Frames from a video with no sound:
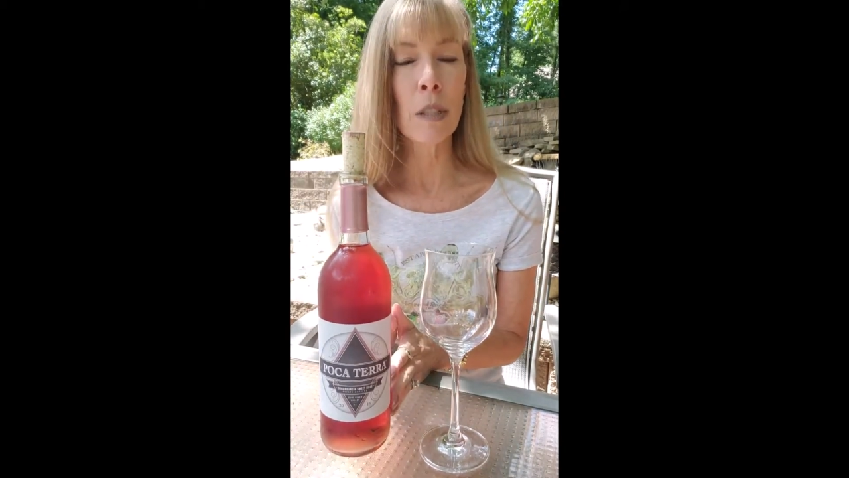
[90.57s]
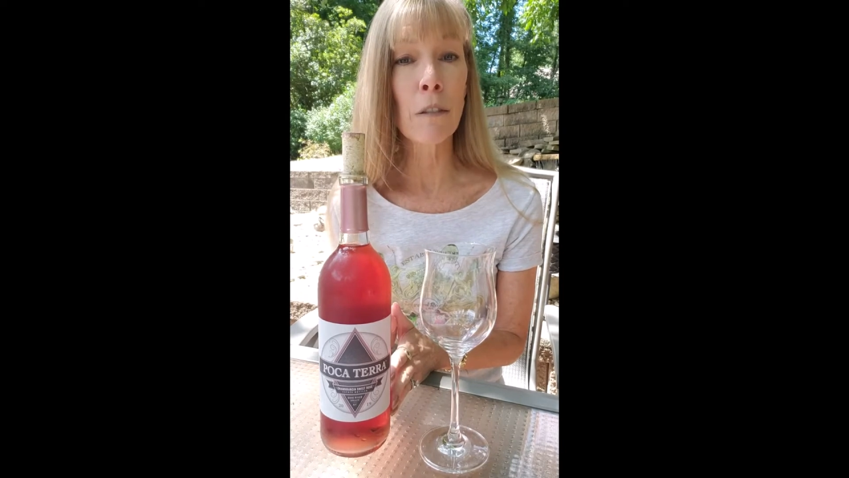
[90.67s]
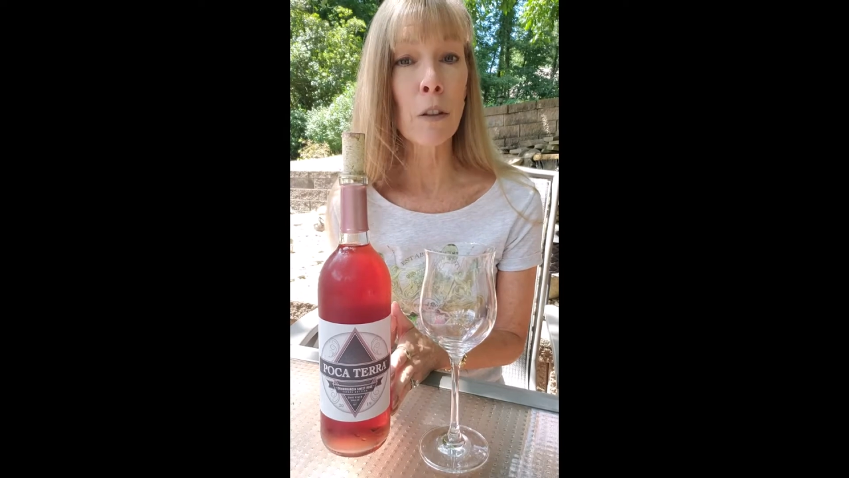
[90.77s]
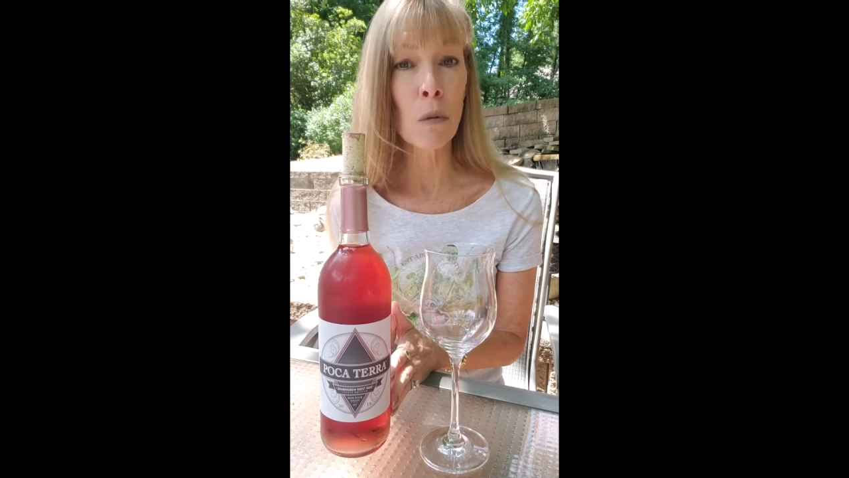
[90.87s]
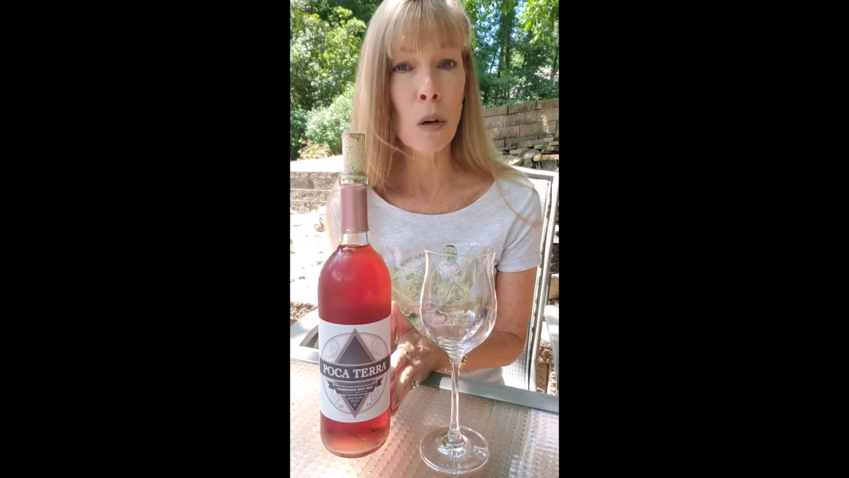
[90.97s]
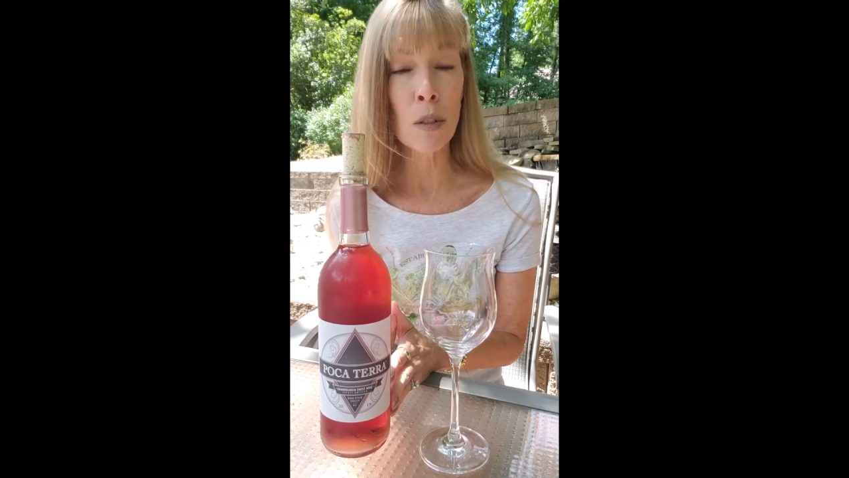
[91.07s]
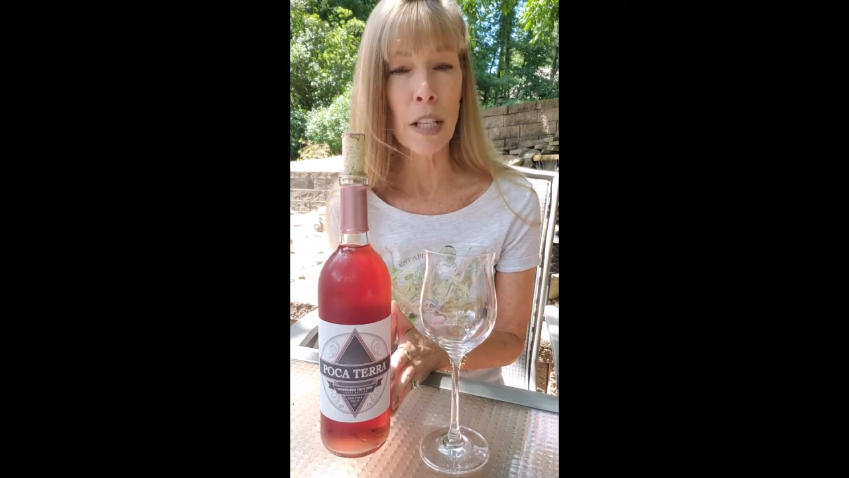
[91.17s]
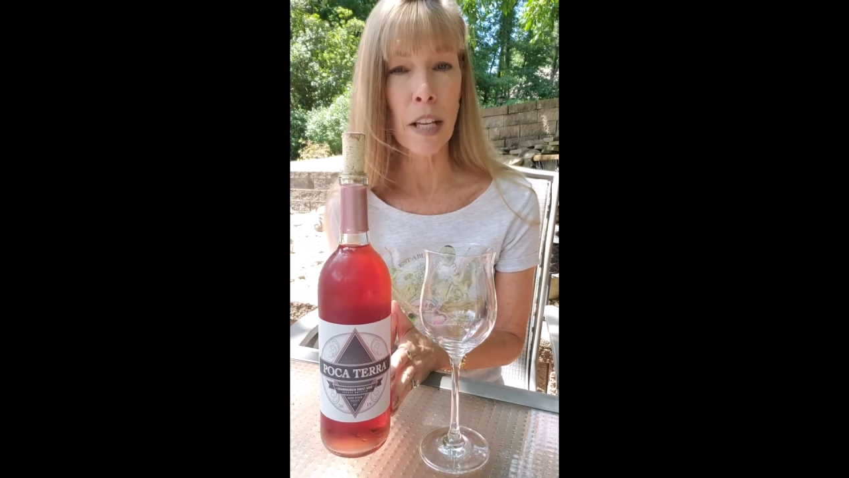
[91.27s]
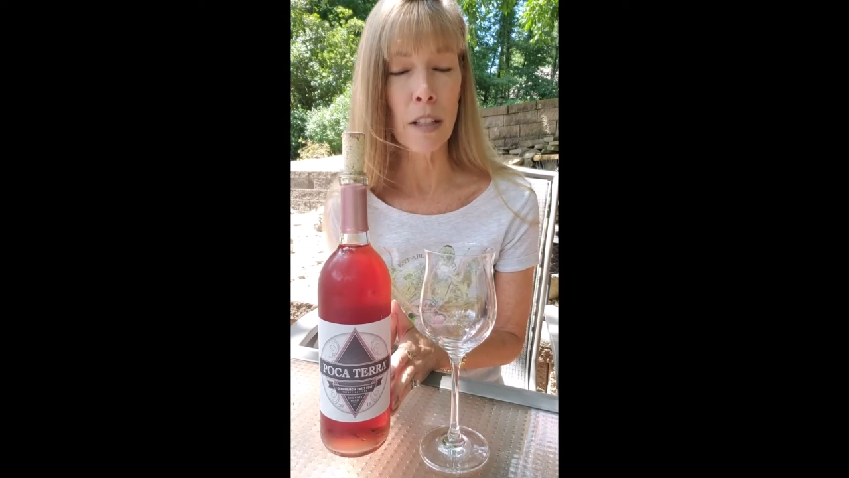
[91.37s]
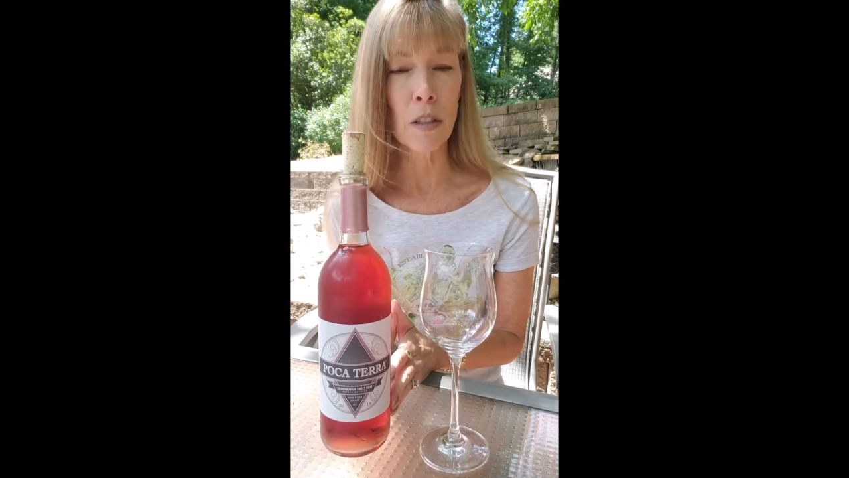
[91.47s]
different rosés.